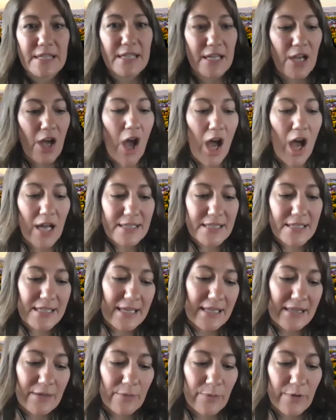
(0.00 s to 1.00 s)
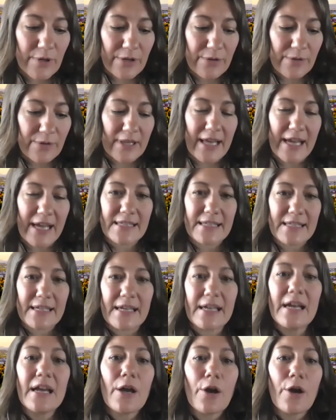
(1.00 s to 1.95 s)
the content that we're utilizing,